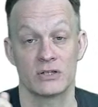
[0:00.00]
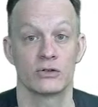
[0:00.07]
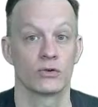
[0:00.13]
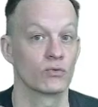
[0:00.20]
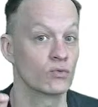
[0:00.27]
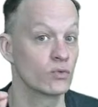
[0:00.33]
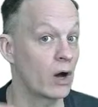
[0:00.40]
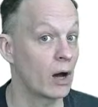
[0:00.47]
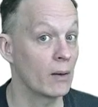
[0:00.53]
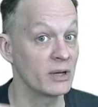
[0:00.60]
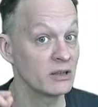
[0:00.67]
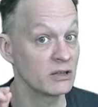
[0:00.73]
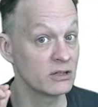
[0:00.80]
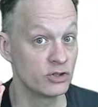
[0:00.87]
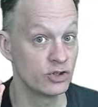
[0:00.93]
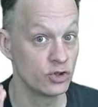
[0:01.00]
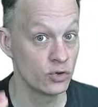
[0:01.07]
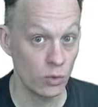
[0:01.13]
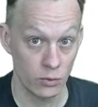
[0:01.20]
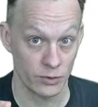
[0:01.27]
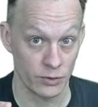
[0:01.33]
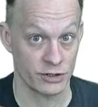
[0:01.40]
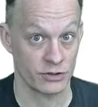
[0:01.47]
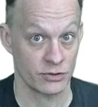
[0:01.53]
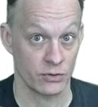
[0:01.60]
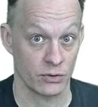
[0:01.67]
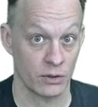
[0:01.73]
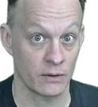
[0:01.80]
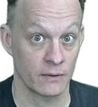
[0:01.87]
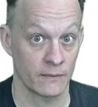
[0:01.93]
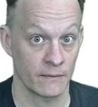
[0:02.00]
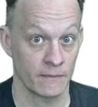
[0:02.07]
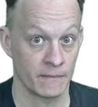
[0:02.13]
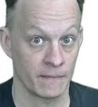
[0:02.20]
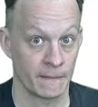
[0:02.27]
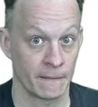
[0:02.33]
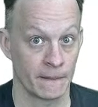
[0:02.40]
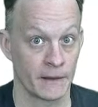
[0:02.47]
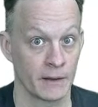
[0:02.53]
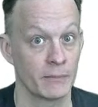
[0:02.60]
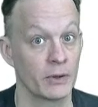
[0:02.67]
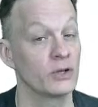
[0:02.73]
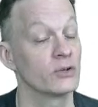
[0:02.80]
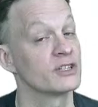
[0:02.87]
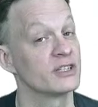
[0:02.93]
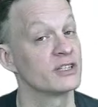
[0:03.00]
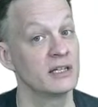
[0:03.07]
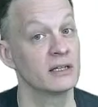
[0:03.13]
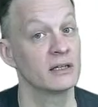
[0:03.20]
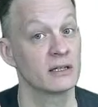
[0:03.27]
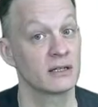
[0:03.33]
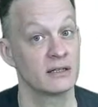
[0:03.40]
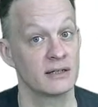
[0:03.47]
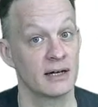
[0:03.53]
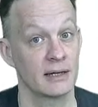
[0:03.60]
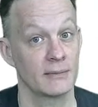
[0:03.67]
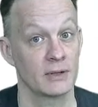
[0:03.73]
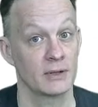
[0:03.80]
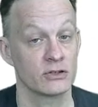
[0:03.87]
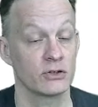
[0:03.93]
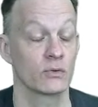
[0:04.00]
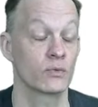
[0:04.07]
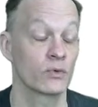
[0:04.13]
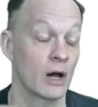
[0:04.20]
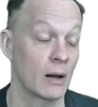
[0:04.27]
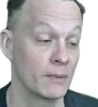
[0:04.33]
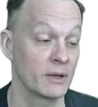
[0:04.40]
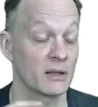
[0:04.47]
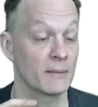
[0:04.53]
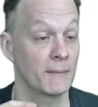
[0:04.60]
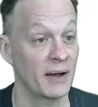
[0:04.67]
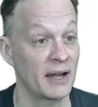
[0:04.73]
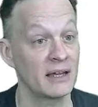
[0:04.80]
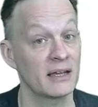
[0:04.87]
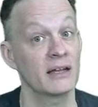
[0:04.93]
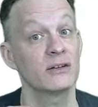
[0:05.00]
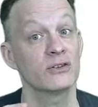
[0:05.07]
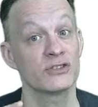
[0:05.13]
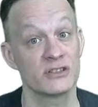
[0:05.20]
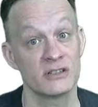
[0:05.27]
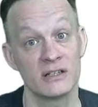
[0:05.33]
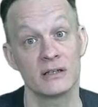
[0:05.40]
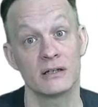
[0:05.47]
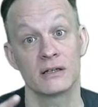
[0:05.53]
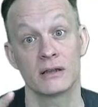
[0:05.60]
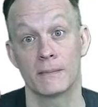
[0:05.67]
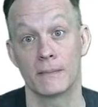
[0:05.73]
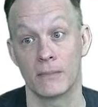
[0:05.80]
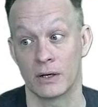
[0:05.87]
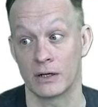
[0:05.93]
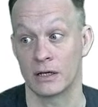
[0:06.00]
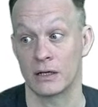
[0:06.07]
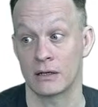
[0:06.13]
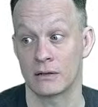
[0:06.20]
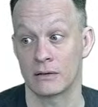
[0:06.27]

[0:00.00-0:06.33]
You're robbing the jewelry store, but you're stealing the diamonds. You're robbing the bank and you're stealing the money.